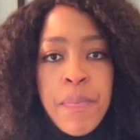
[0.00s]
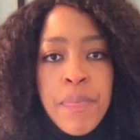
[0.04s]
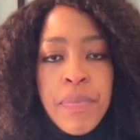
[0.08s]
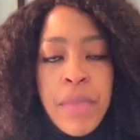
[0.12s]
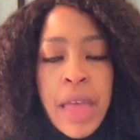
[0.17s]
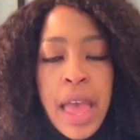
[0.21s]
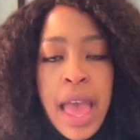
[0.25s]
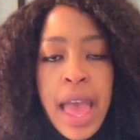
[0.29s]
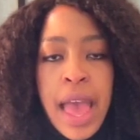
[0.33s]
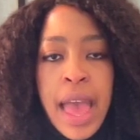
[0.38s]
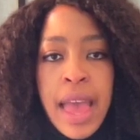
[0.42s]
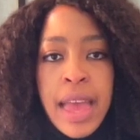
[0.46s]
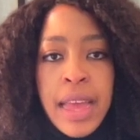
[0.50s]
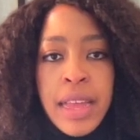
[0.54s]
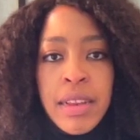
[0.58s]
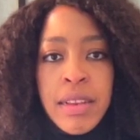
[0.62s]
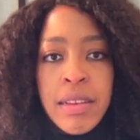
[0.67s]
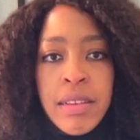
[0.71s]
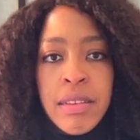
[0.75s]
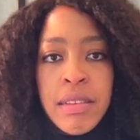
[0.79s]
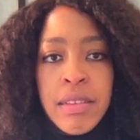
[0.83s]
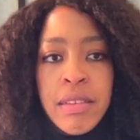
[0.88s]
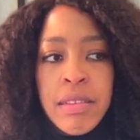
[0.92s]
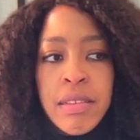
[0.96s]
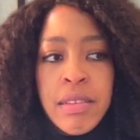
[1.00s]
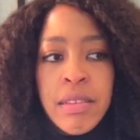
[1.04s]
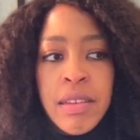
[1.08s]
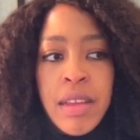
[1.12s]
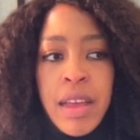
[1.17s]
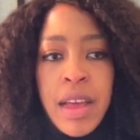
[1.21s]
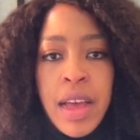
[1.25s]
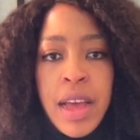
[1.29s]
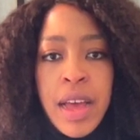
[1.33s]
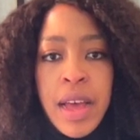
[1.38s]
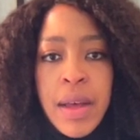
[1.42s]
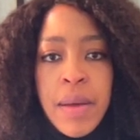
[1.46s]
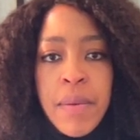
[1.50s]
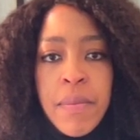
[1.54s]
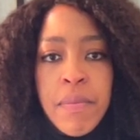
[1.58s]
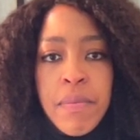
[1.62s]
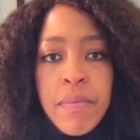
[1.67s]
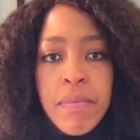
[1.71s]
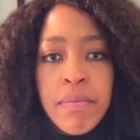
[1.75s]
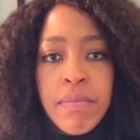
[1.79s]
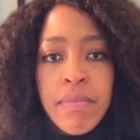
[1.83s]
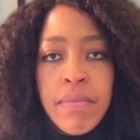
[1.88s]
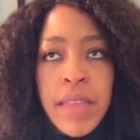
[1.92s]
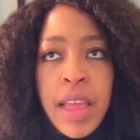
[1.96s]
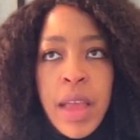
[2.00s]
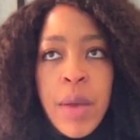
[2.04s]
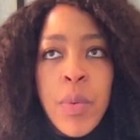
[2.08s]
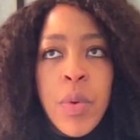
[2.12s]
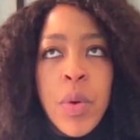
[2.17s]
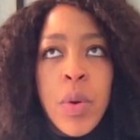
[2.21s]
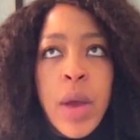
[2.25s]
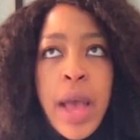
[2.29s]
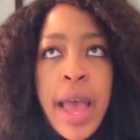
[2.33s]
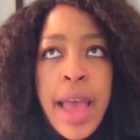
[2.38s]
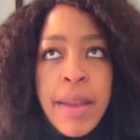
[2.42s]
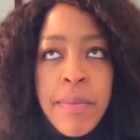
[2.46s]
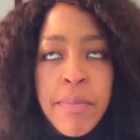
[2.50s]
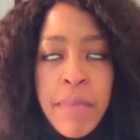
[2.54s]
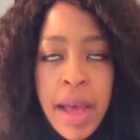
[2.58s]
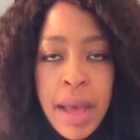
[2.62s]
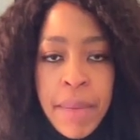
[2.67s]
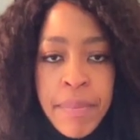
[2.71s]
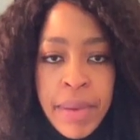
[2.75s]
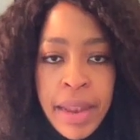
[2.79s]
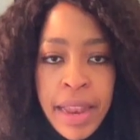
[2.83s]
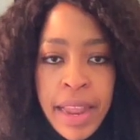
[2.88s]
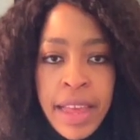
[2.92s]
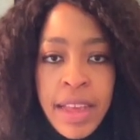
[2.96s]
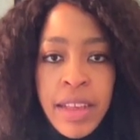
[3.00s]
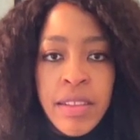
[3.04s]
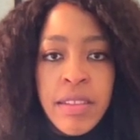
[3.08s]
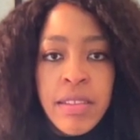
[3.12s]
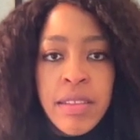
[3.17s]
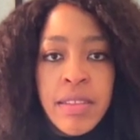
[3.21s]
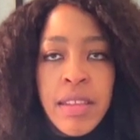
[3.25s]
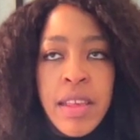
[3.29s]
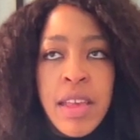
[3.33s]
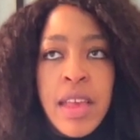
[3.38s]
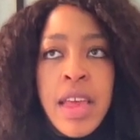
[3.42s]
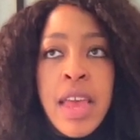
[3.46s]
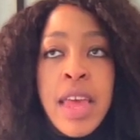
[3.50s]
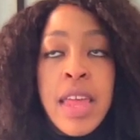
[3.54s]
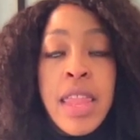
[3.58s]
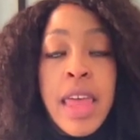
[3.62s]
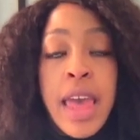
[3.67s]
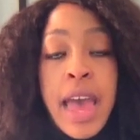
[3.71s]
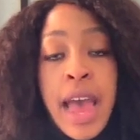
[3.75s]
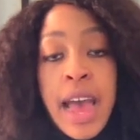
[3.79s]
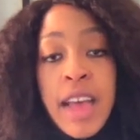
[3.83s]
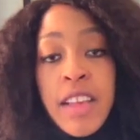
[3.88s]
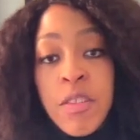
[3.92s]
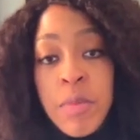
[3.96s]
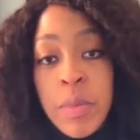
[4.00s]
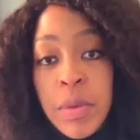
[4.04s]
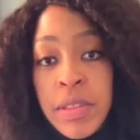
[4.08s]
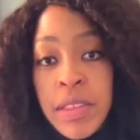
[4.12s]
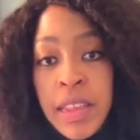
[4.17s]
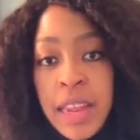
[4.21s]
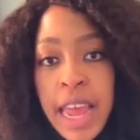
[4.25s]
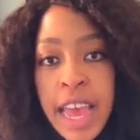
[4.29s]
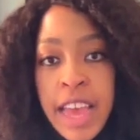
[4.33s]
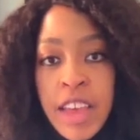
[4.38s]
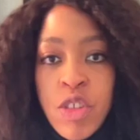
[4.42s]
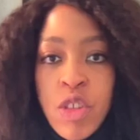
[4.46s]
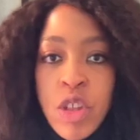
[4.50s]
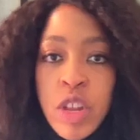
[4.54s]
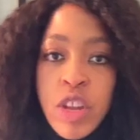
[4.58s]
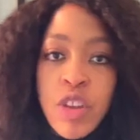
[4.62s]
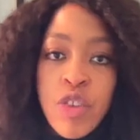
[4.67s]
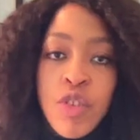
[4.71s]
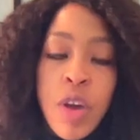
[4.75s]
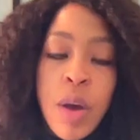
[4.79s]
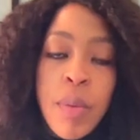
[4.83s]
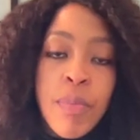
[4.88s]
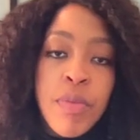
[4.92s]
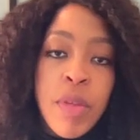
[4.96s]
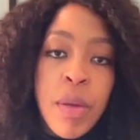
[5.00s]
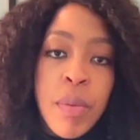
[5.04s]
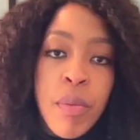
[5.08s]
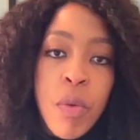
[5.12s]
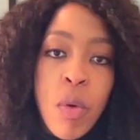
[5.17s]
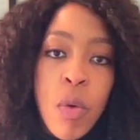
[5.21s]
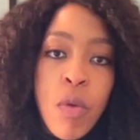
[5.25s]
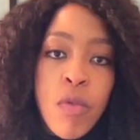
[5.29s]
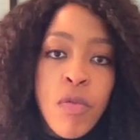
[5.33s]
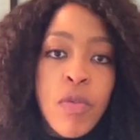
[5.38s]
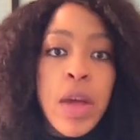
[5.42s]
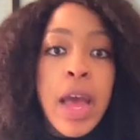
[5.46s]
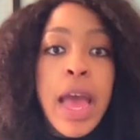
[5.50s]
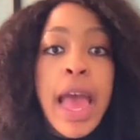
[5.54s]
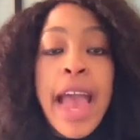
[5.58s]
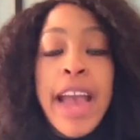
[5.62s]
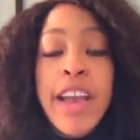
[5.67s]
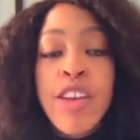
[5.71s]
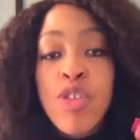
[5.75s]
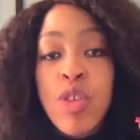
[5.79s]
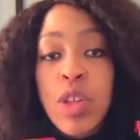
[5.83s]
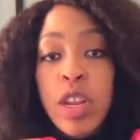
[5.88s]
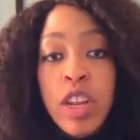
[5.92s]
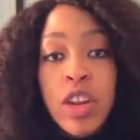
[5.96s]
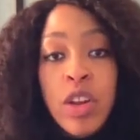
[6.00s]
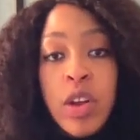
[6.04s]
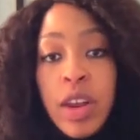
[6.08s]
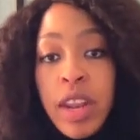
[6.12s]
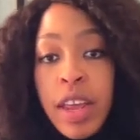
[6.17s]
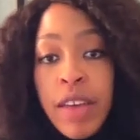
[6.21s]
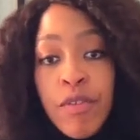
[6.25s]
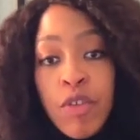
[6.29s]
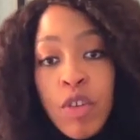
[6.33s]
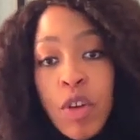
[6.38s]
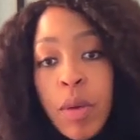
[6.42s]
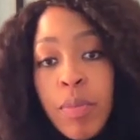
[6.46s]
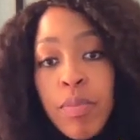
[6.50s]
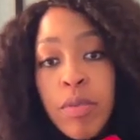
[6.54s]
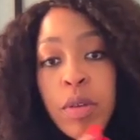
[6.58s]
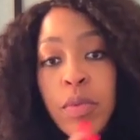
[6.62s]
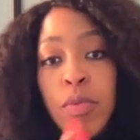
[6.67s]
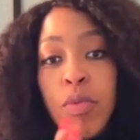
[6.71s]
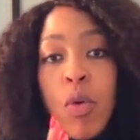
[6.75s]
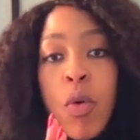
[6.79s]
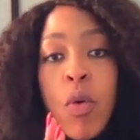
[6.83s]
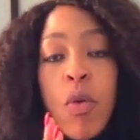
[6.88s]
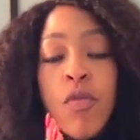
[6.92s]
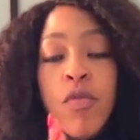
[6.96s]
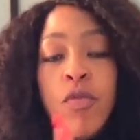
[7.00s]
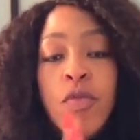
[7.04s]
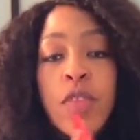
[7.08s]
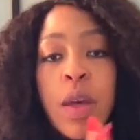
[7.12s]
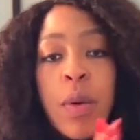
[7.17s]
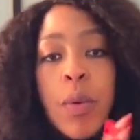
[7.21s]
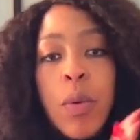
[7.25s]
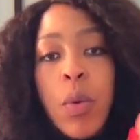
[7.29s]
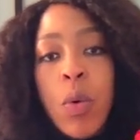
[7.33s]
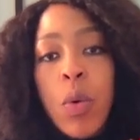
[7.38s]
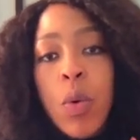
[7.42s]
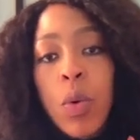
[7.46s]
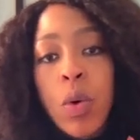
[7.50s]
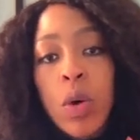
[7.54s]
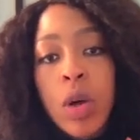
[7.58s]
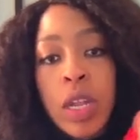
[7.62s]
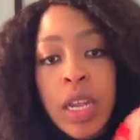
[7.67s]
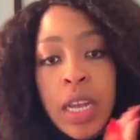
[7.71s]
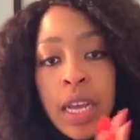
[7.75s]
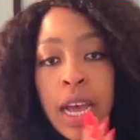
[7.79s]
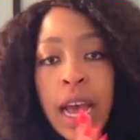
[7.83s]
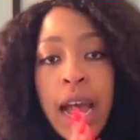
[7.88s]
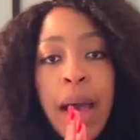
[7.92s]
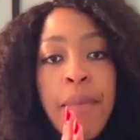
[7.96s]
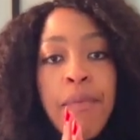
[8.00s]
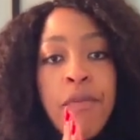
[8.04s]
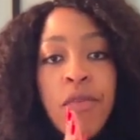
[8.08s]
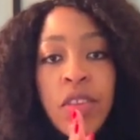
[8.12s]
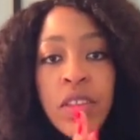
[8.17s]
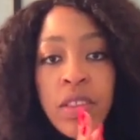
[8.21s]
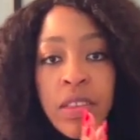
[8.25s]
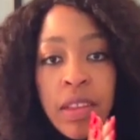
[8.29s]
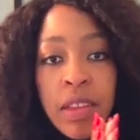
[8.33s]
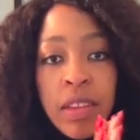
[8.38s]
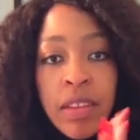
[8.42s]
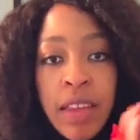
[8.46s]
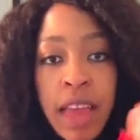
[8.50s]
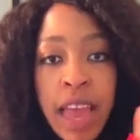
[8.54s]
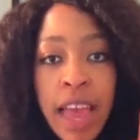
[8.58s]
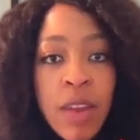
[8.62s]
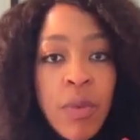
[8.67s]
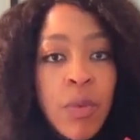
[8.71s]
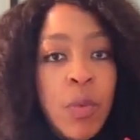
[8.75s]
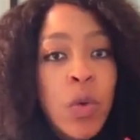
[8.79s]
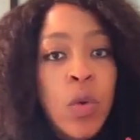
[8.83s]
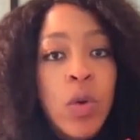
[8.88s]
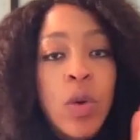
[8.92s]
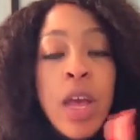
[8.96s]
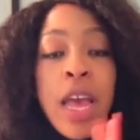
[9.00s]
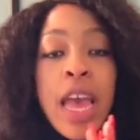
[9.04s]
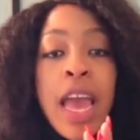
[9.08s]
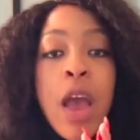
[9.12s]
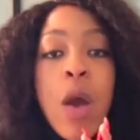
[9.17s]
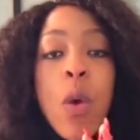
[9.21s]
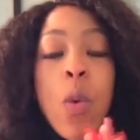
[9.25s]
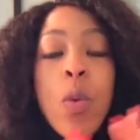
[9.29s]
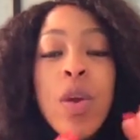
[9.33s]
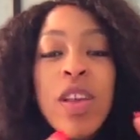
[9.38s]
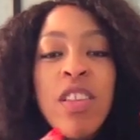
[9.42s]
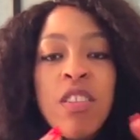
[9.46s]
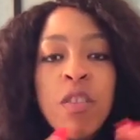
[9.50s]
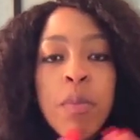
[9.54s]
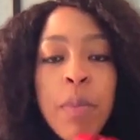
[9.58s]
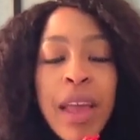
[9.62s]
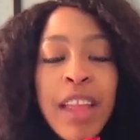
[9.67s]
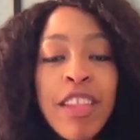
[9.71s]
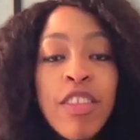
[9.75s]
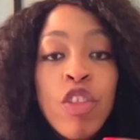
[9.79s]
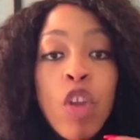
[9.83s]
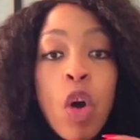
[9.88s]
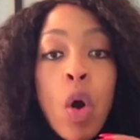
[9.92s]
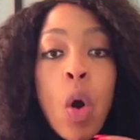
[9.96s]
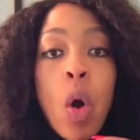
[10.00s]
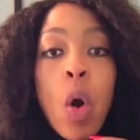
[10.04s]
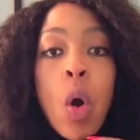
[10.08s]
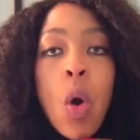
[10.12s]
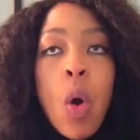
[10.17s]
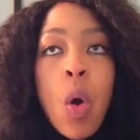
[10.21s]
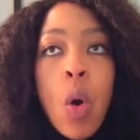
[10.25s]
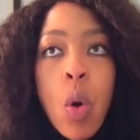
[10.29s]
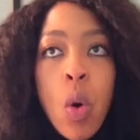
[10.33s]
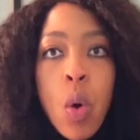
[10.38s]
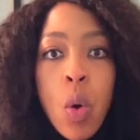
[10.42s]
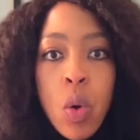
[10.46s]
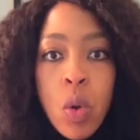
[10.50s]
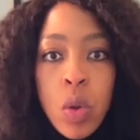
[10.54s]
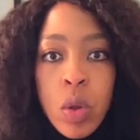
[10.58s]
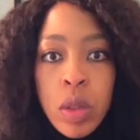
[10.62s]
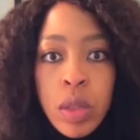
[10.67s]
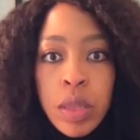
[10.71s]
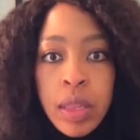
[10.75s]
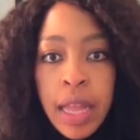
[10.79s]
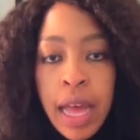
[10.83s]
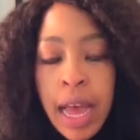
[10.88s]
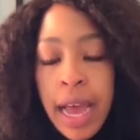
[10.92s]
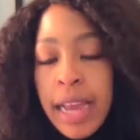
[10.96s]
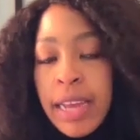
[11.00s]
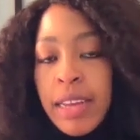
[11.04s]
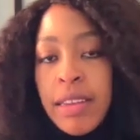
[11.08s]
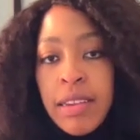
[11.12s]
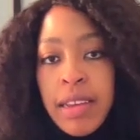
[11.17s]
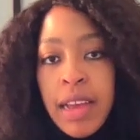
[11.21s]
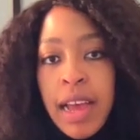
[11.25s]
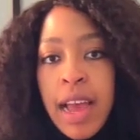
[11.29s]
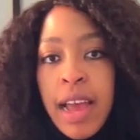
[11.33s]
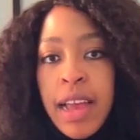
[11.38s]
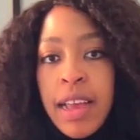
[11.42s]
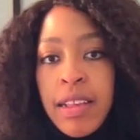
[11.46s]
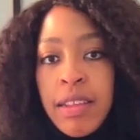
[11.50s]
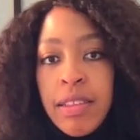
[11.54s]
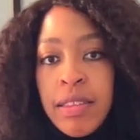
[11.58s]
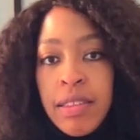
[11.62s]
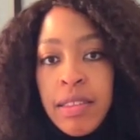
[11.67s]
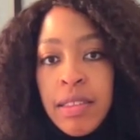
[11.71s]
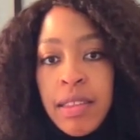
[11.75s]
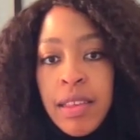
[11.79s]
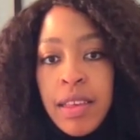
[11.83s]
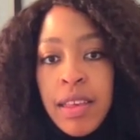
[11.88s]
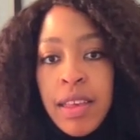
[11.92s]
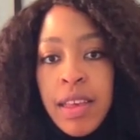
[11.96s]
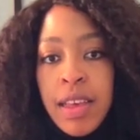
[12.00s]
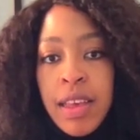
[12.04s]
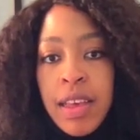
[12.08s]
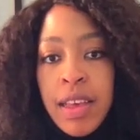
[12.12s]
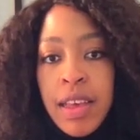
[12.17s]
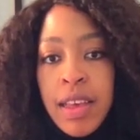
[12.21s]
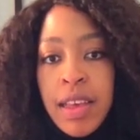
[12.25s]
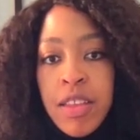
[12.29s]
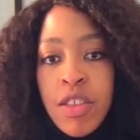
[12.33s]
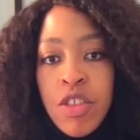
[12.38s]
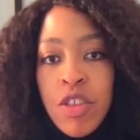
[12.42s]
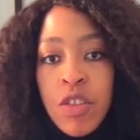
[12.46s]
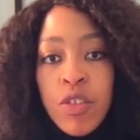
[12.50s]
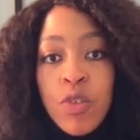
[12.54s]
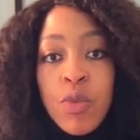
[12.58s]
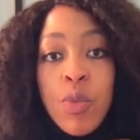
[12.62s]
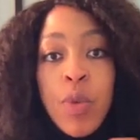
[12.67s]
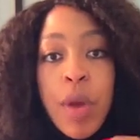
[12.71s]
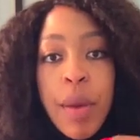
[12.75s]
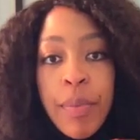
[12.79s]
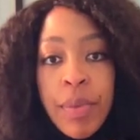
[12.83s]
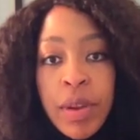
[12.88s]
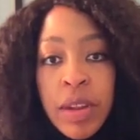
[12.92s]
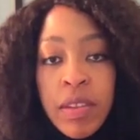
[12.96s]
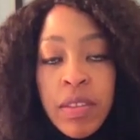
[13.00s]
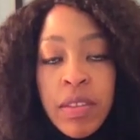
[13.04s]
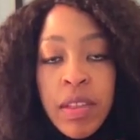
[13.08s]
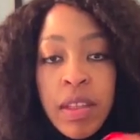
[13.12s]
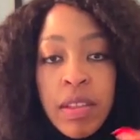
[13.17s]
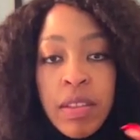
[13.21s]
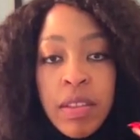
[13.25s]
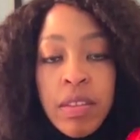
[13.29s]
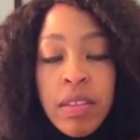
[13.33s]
And they were at my place. Their husbands had actually dropped them off. Actually, not have dropped them off. They were all going to come visit. And we spent the whole night, guys, just reminiscing.